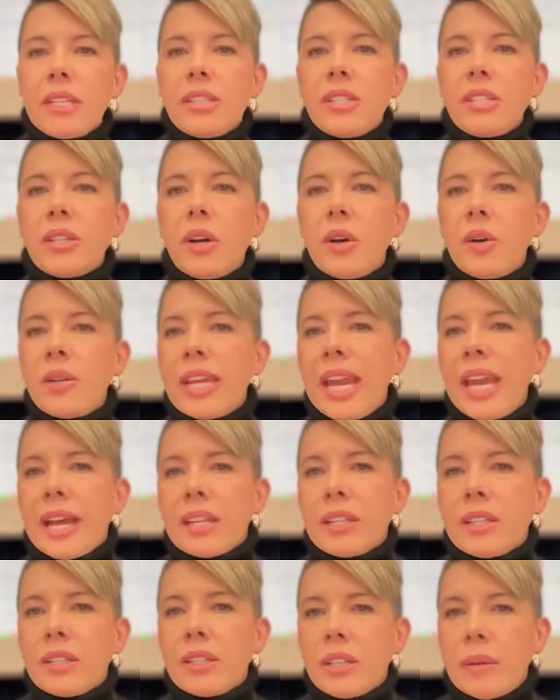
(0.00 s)
So yeah,
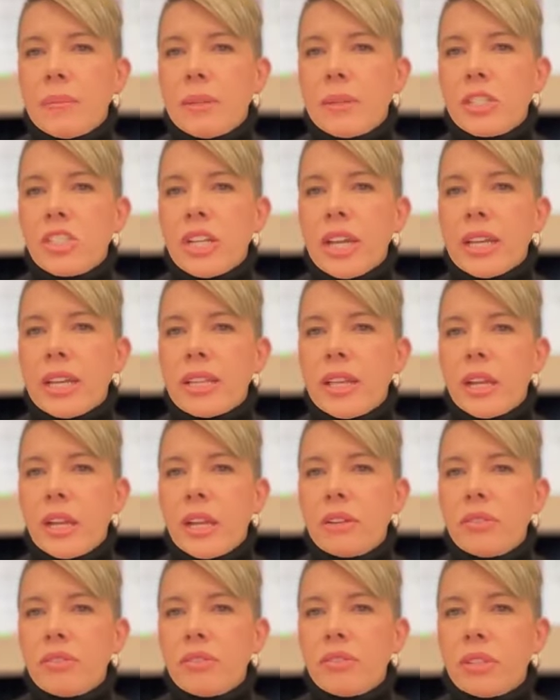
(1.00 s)
I'm gonna check that
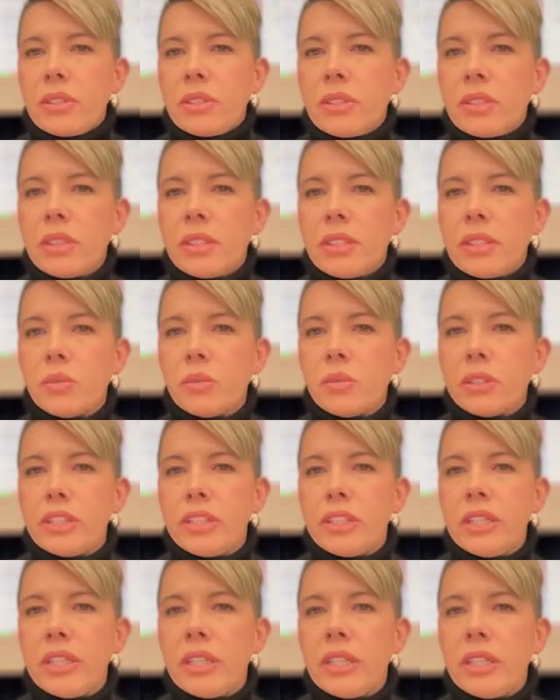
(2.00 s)
off because we're
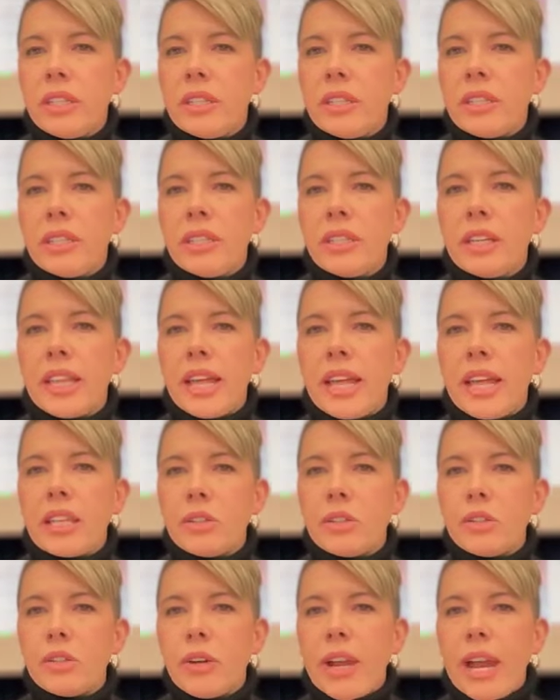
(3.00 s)
good. Look at that
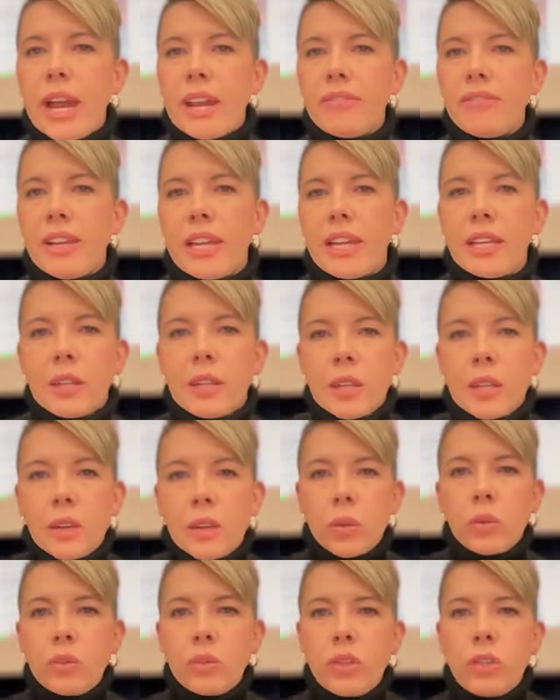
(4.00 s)
little gratifying
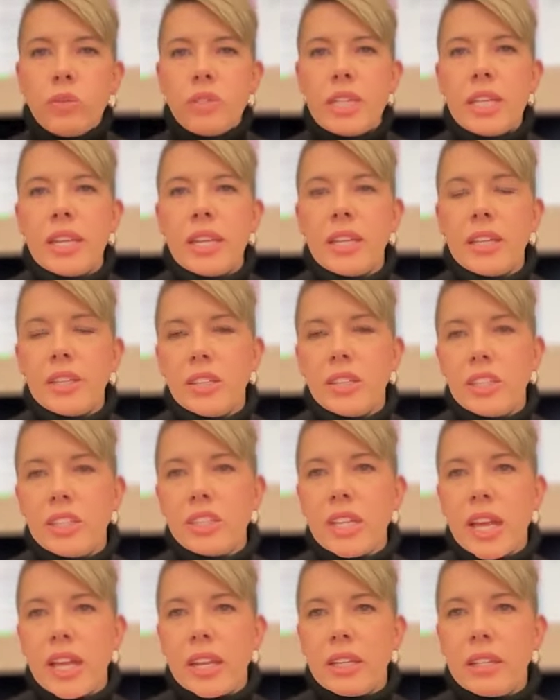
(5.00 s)
little, you did it, you're
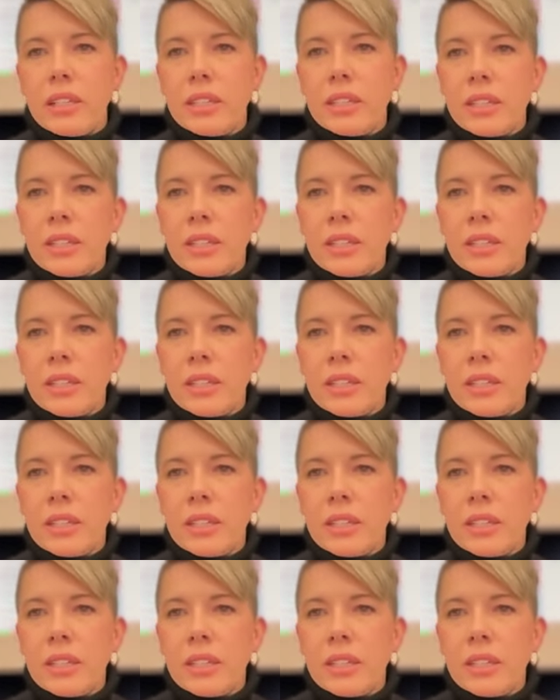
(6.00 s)
done.